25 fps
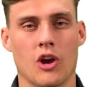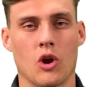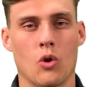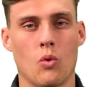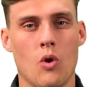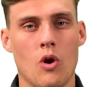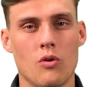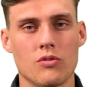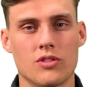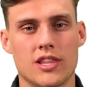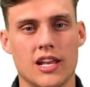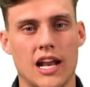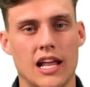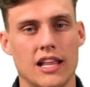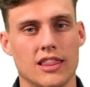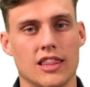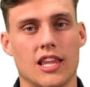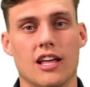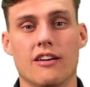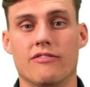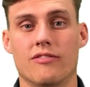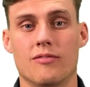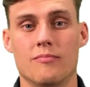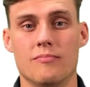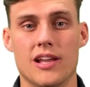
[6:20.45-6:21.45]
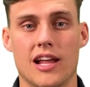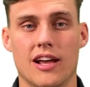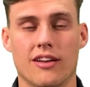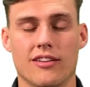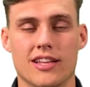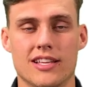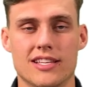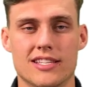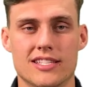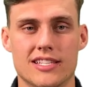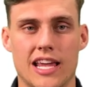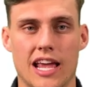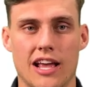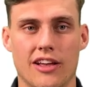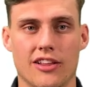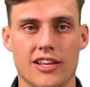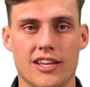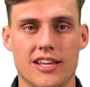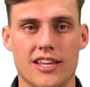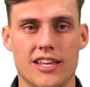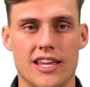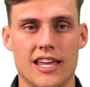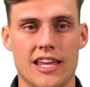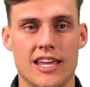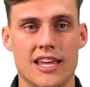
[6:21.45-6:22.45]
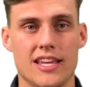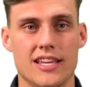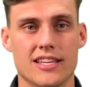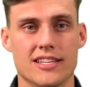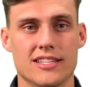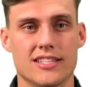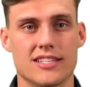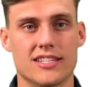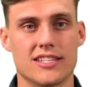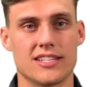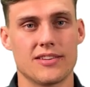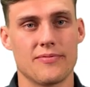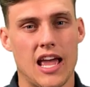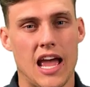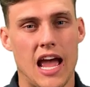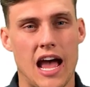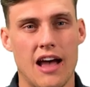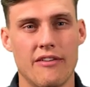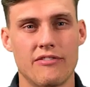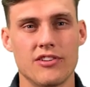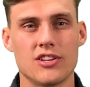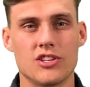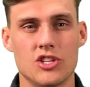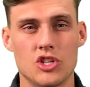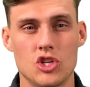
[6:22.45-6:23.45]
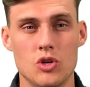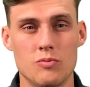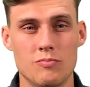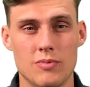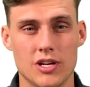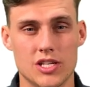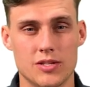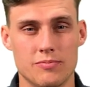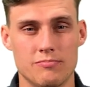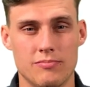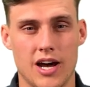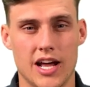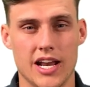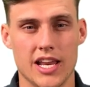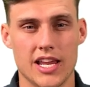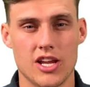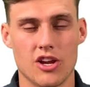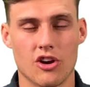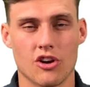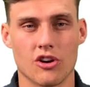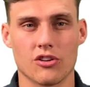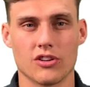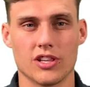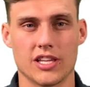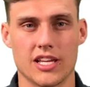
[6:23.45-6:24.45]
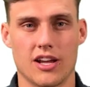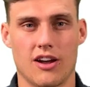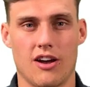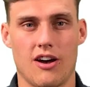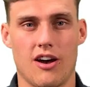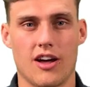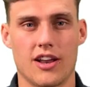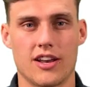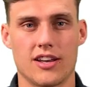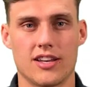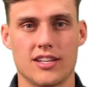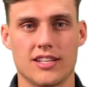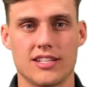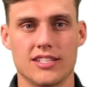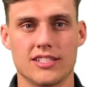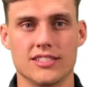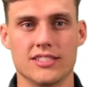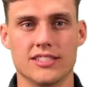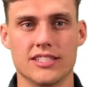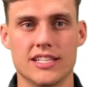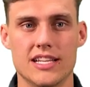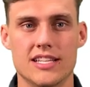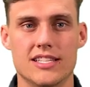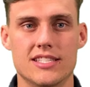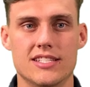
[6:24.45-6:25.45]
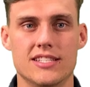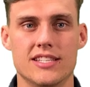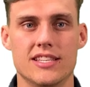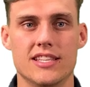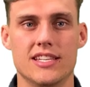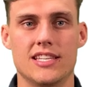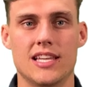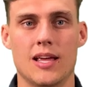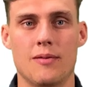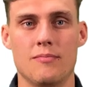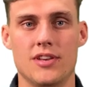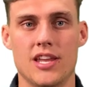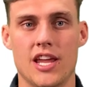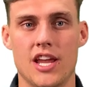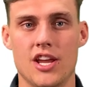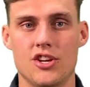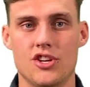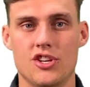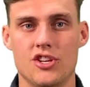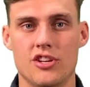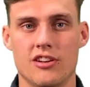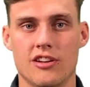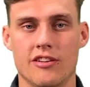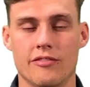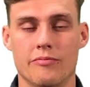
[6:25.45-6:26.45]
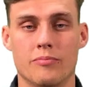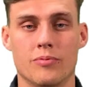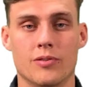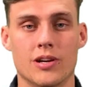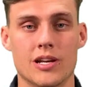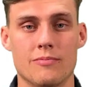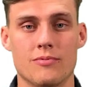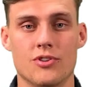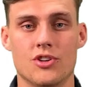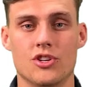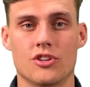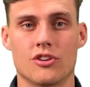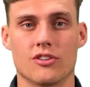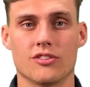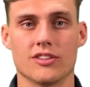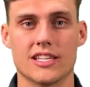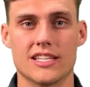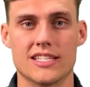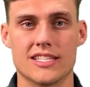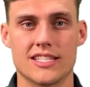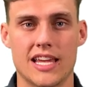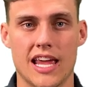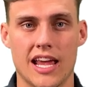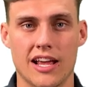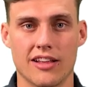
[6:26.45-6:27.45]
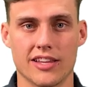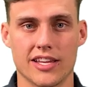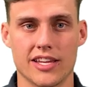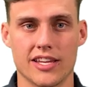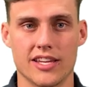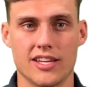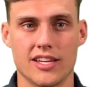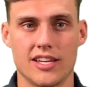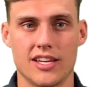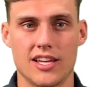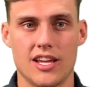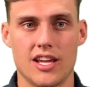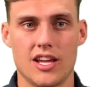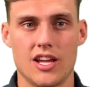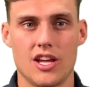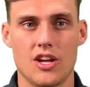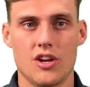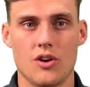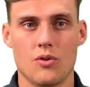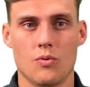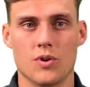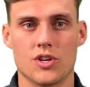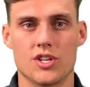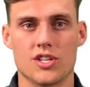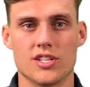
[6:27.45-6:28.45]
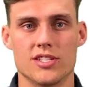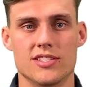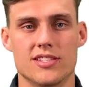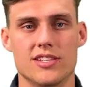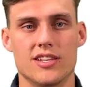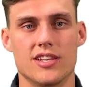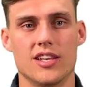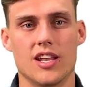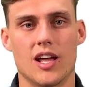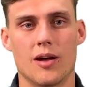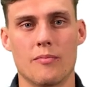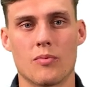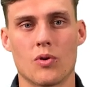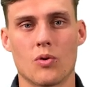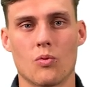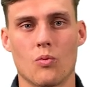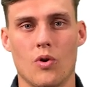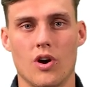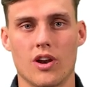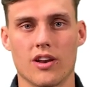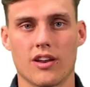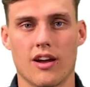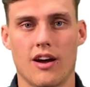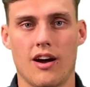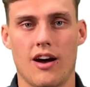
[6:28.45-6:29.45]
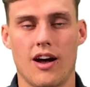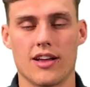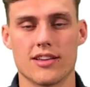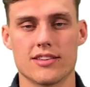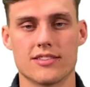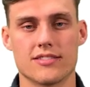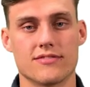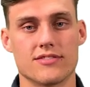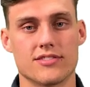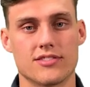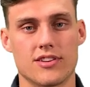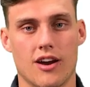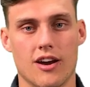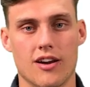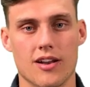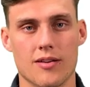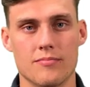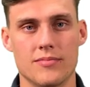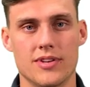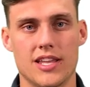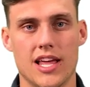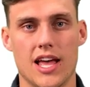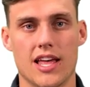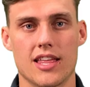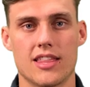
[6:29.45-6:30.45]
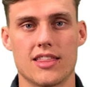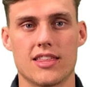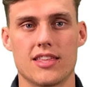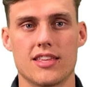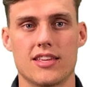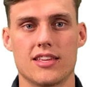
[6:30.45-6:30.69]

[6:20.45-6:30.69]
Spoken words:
quote that I love from Nail It and Scale It is, having too much money early on leads to the temptation of prematurely scaling, which is the #1 cause of startup death.